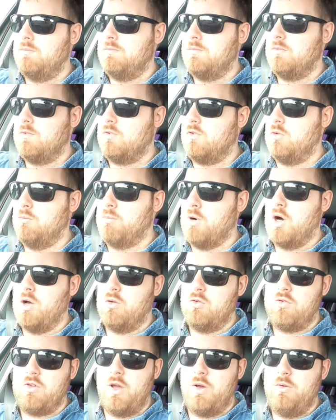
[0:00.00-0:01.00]
sort of
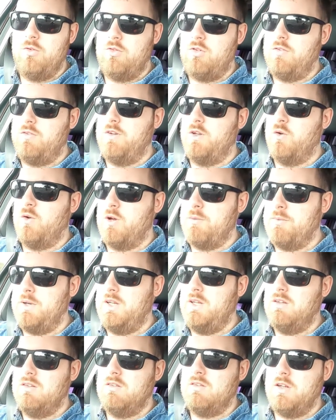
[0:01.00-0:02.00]
milestones, if you know what I
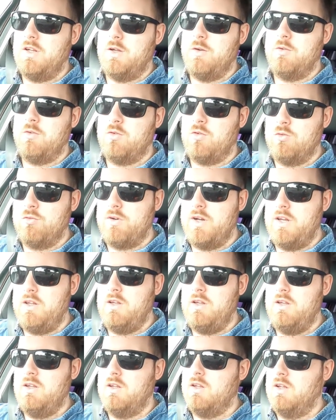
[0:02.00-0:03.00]
mean. You know, sort of really,